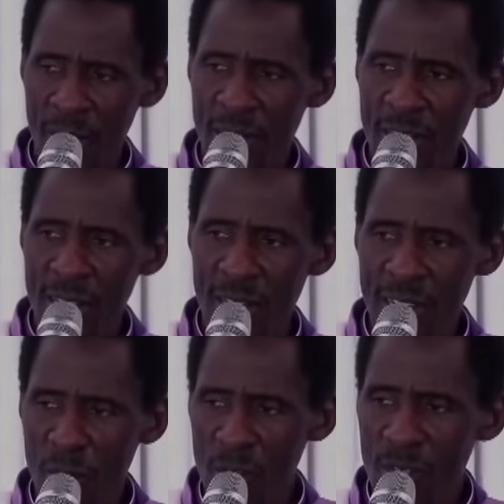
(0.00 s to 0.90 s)
that State
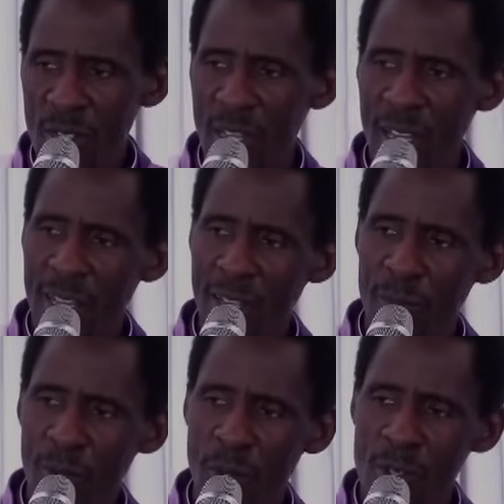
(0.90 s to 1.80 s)
House, uh,
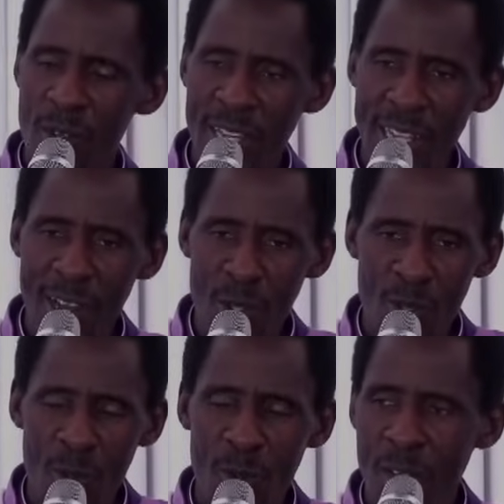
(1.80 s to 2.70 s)
because right now
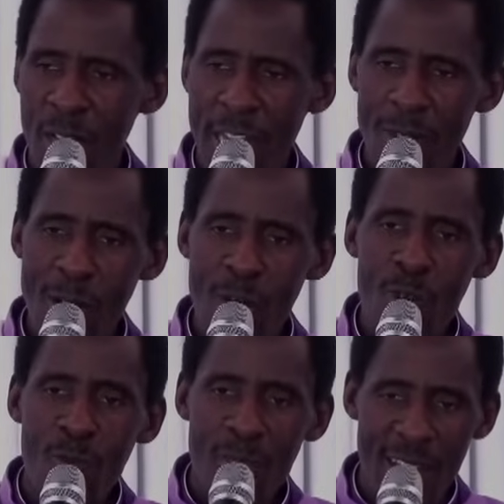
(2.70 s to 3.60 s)
also
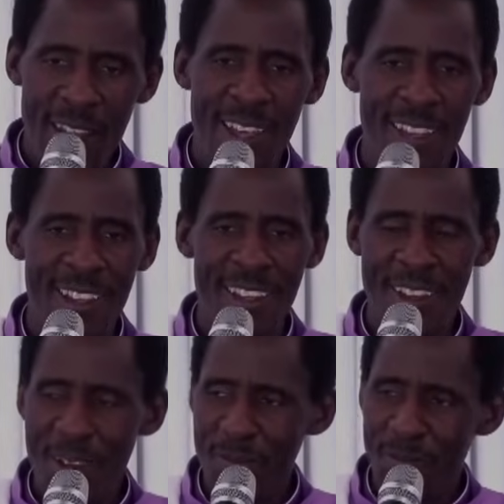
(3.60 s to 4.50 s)
nawahurumia.
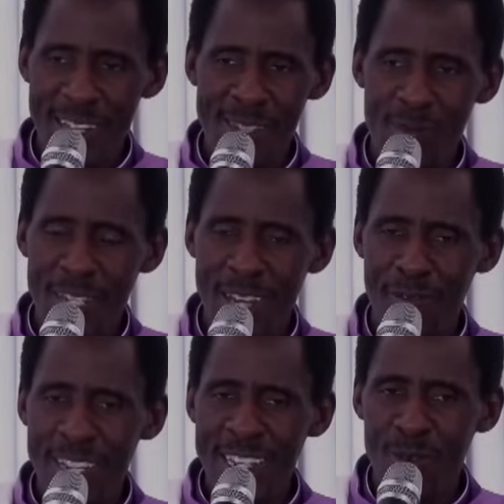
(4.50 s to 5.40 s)
Please
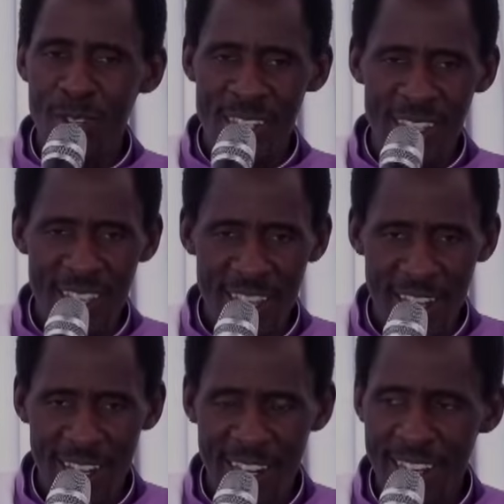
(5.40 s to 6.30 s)
mutafuteni
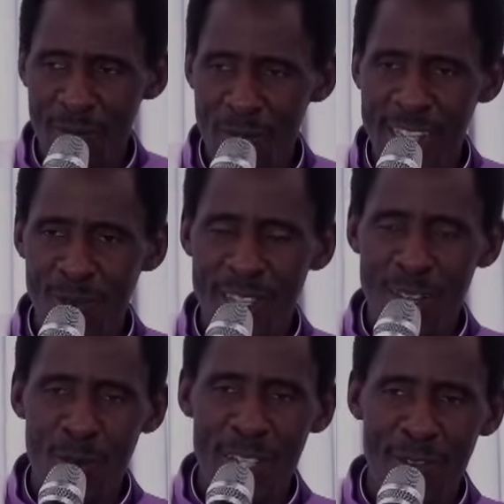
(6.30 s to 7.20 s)
kunisikia, lakini msinikuje
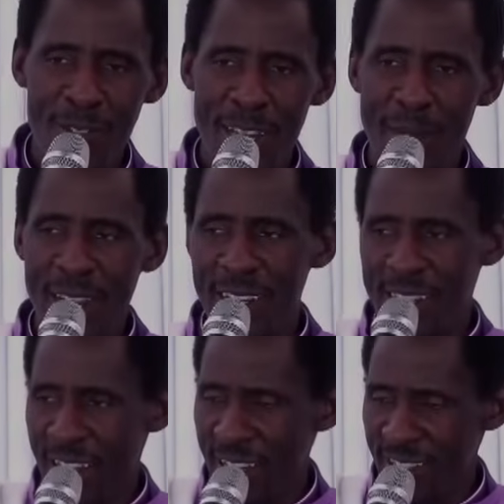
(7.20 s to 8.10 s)
kunitafuta hapa
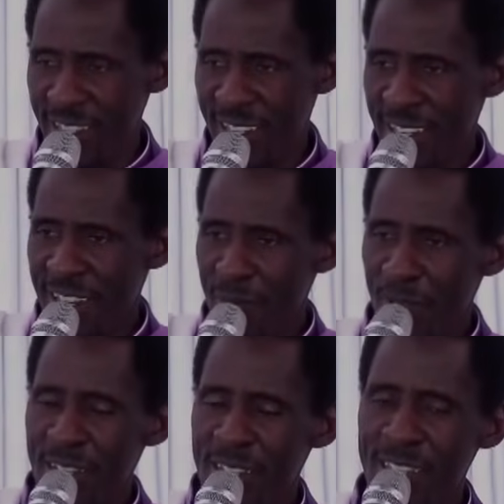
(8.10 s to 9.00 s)
kanisani.
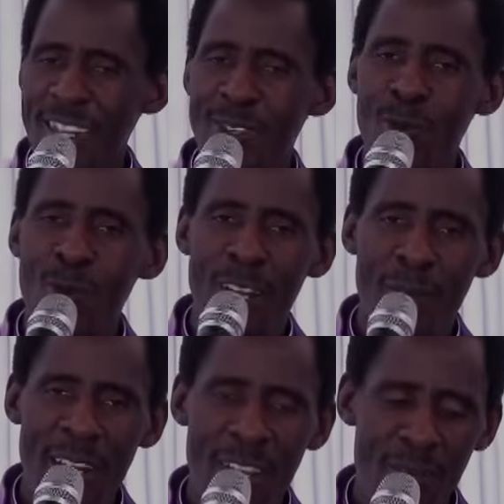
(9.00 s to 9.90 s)
Munisikie tu kule,
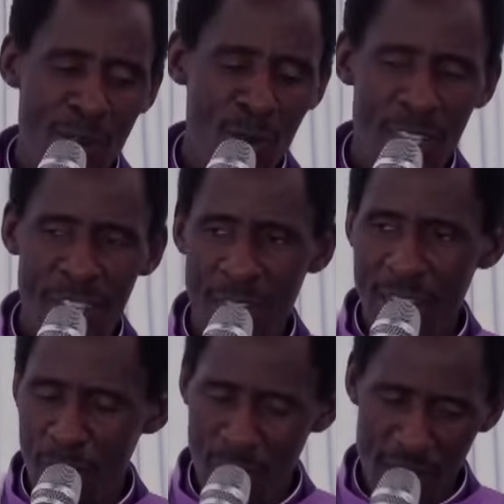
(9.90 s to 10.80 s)
maana I won't give you an
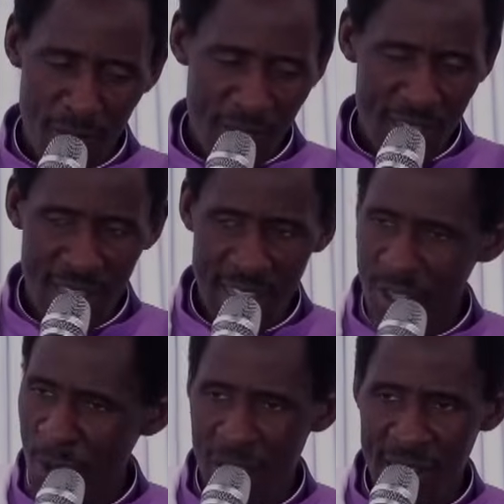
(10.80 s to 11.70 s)
appointment. I
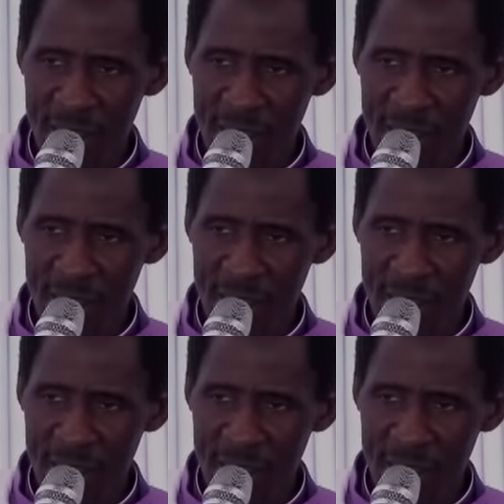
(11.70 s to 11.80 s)
don't want